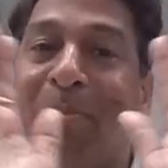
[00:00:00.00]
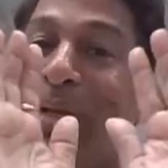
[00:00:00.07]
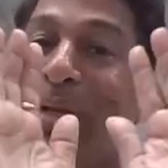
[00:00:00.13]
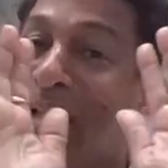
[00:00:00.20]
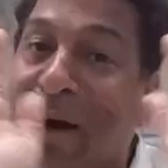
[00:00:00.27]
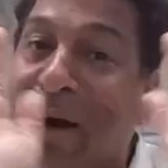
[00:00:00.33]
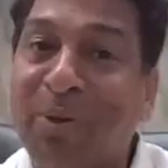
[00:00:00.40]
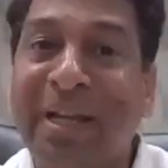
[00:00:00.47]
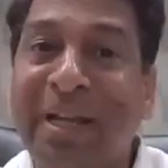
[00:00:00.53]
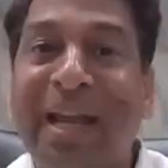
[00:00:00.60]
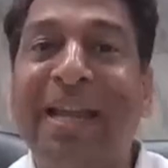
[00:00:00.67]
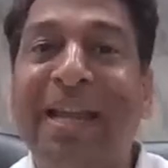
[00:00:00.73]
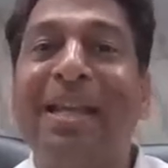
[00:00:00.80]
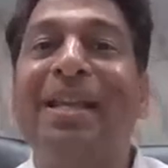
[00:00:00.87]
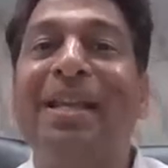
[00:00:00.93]
without
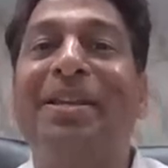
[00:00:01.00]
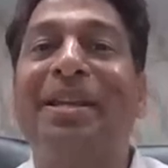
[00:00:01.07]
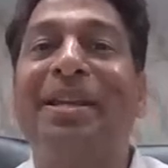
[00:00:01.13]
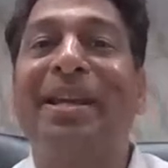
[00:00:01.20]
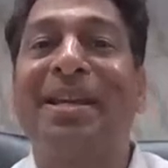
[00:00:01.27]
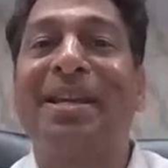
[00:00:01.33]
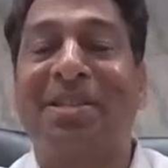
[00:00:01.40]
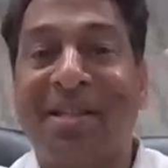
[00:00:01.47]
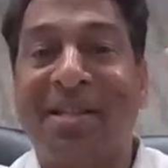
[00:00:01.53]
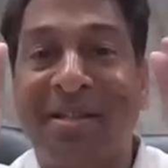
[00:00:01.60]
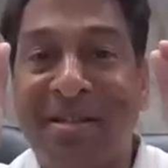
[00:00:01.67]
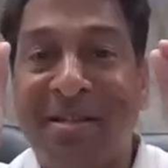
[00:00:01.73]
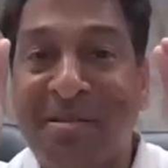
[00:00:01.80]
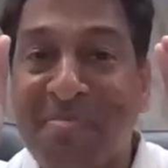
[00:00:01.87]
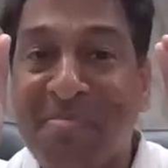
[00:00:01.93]
any
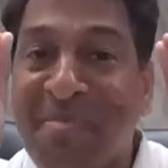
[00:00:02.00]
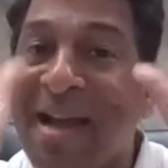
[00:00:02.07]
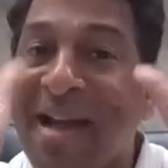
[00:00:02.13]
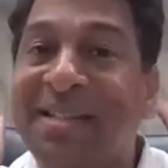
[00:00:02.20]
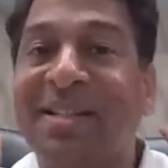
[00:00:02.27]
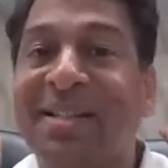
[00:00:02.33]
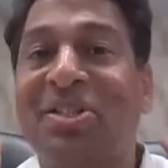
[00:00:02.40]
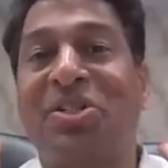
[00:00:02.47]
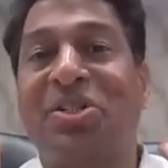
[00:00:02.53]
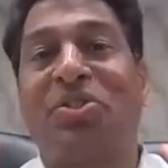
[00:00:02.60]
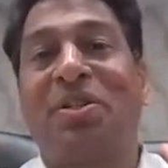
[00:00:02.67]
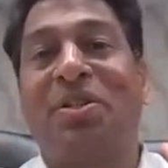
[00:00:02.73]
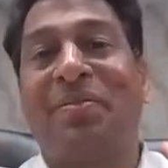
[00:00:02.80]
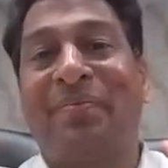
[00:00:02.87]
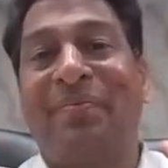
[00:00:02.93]
litigation, my
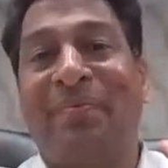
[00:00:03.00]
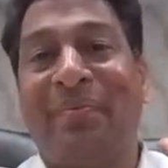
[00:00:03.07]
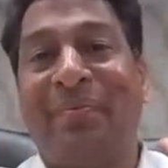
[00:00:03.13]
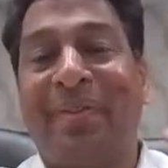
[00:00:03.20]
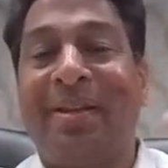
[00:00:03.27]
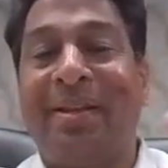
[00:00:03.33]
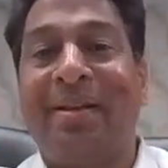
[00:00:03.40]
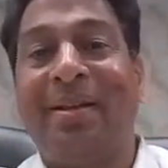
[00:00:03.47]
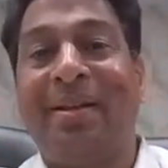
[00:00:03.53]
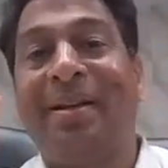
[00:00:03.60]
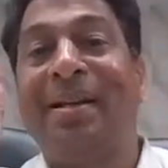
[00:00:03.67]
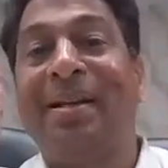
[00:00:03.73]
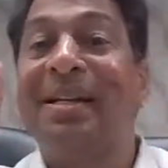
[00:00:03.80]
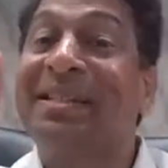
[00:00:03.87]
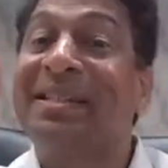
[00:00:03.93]
suggestion.
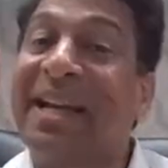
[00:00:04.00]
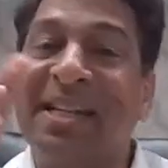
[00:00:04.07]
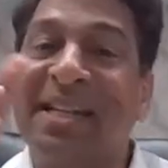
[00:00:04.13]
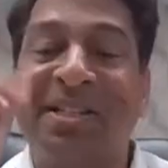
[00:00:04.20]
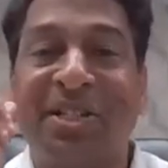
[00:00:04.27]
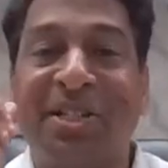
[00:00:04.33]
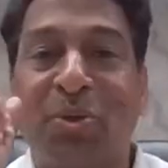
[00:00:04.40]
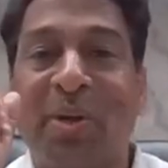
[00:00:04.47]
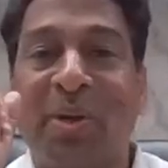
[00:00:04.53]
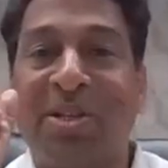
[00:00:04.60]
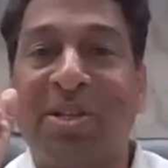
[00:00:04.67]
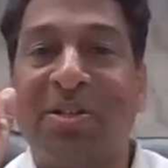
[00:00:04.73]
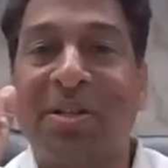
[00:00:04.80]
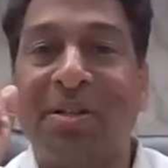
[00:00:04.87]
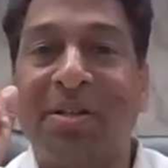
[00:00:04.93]
Second
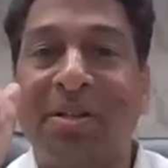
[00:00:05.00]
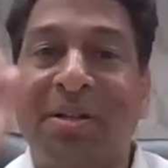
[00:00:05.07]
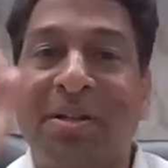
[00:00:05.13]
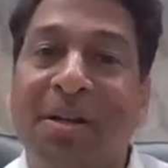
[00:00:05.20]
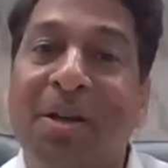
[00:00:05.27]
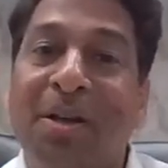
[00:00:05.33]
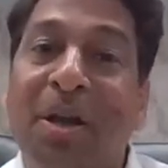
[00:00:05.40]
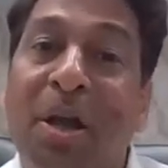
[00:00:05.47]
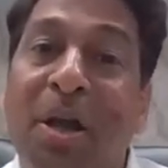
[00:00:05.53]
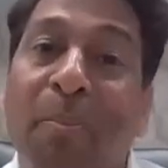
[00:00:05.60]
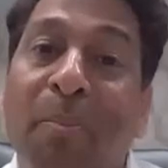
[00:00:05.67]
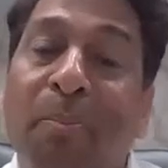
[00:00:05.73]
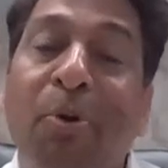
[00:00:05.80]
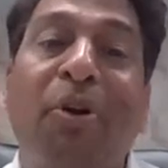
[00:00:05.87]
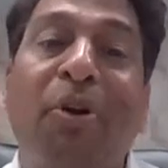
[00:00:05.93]
situation,
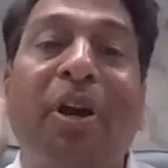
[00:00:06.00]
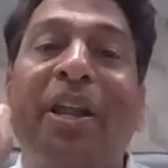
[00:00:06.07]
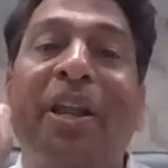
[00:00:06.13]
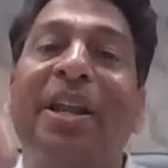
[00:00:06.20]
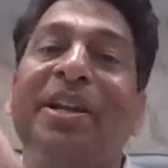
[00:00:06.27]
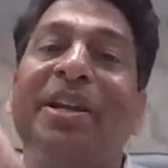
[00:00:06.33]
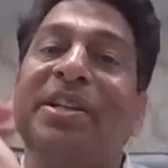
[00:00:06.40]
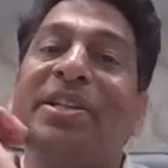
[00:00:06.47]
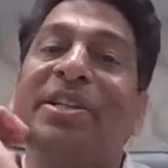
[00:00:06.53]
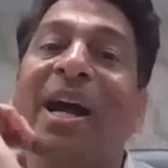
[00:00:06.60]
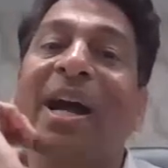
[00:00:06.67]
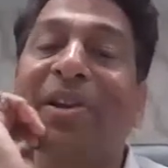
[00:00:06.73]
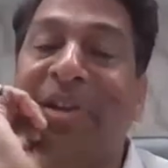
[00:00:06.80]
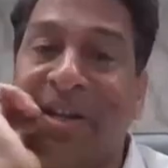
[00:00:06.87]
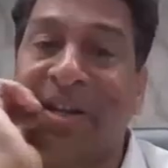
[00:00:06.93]
book credit is
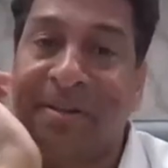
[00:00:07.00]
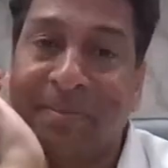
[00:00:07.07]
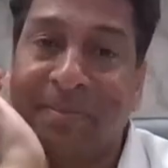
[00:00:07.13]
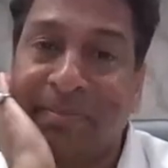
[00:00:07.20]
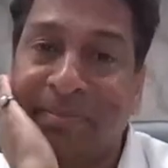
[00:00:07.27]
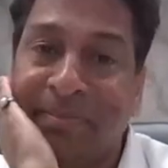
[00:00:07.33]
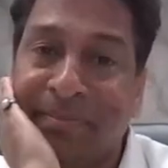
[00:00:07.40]
100.